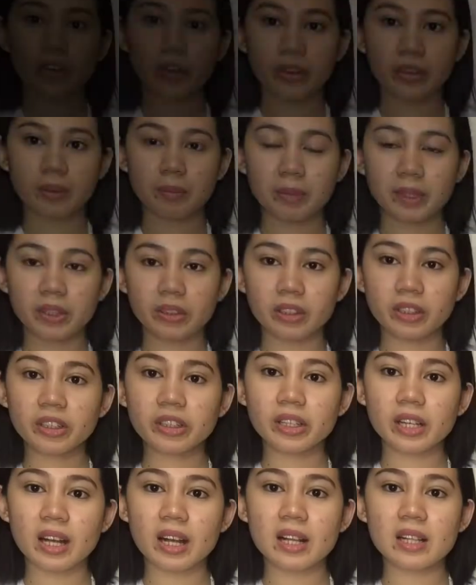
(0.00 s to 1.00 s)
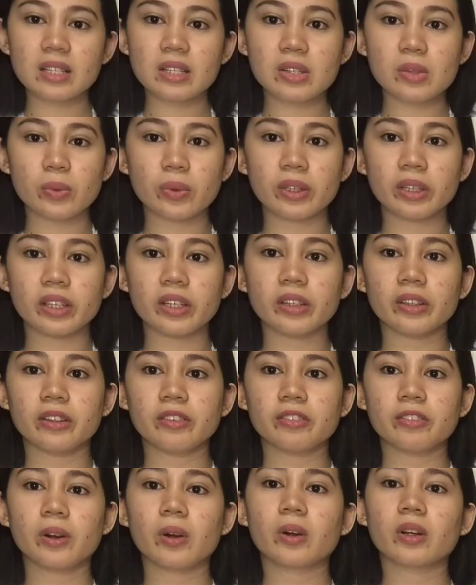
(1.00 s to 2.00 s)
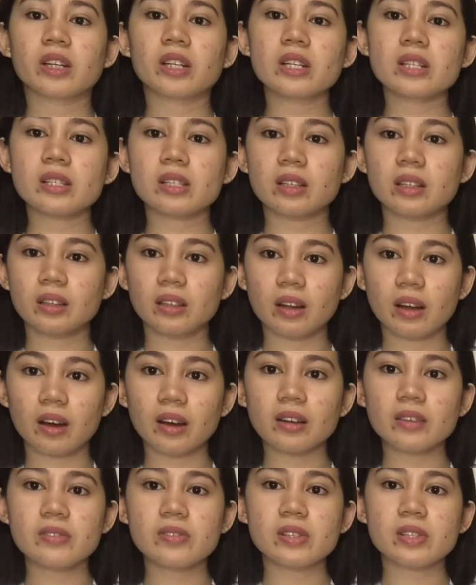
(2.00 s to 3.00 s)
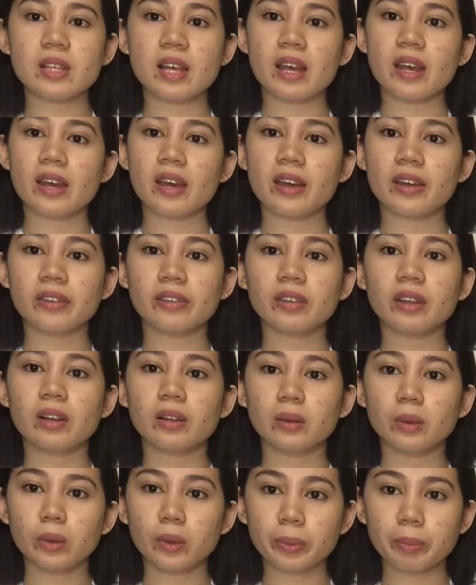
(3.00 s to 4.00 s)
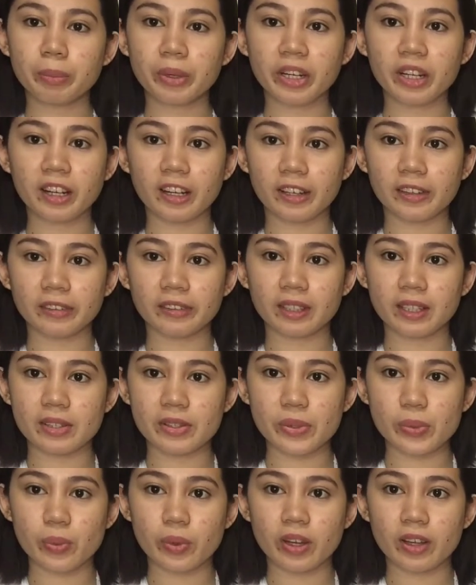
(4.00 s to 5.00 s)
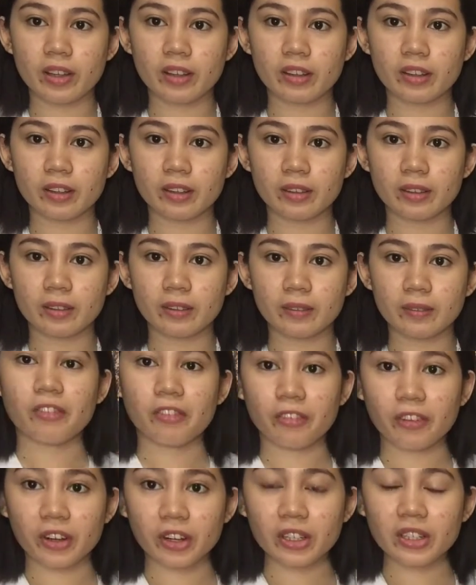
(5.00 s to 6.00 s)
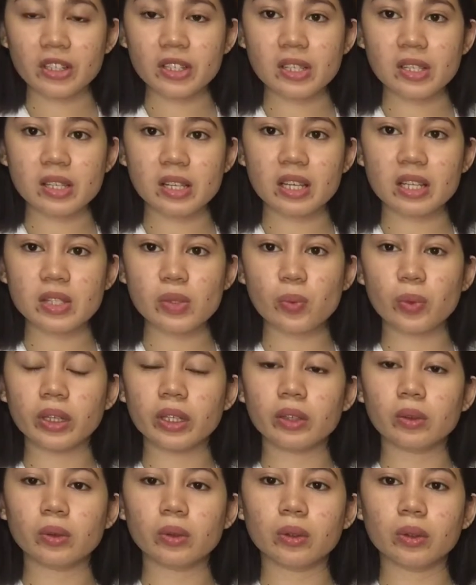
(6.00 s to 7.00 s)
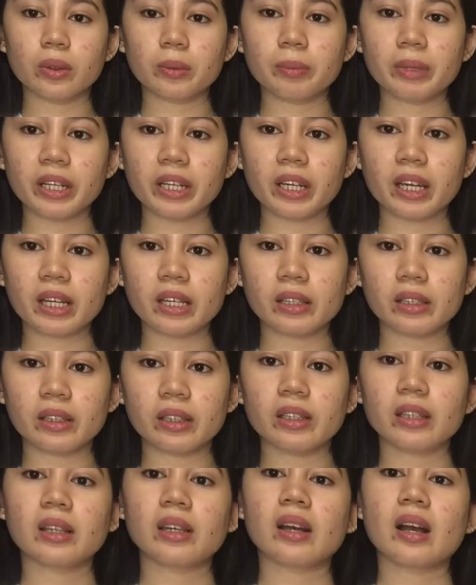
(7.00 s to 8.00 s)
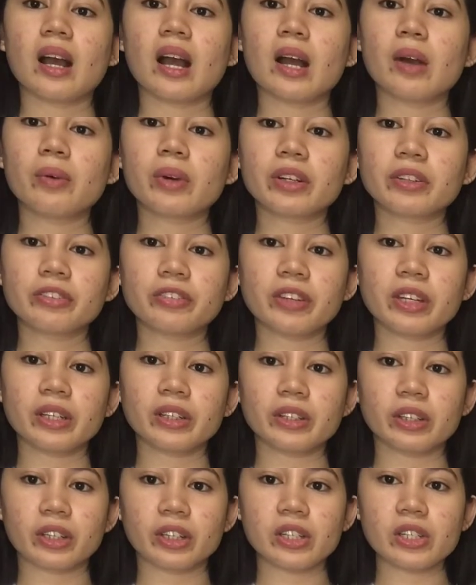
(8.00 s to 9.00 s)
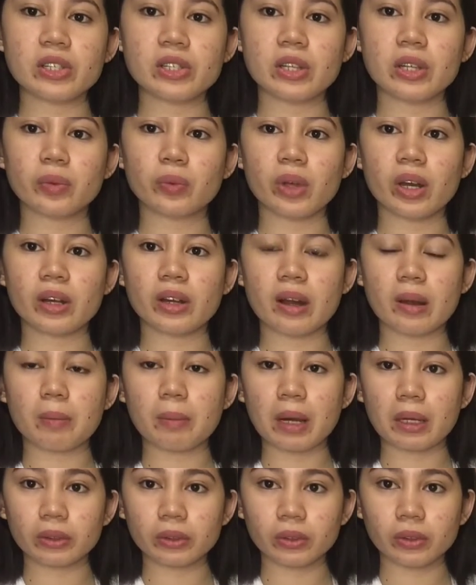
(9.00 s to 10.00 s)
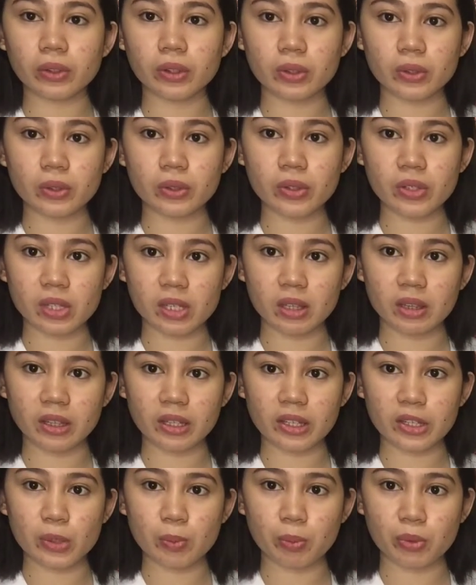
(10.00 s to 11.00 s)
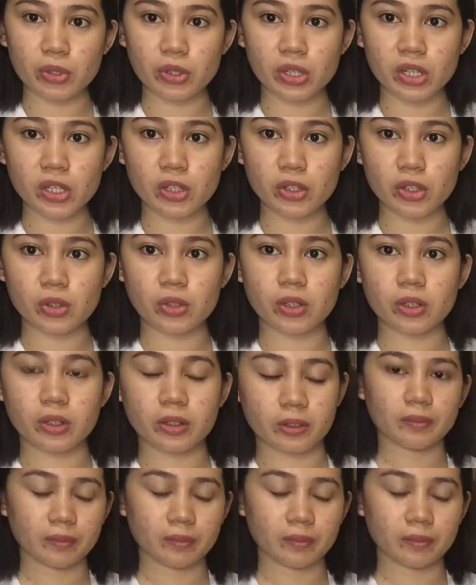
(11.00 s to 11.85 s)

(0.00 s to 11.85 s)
For the materials, we need of course gloves and lubricant as well. First is we need to lubricate our fingers that we are about to use in this procedure.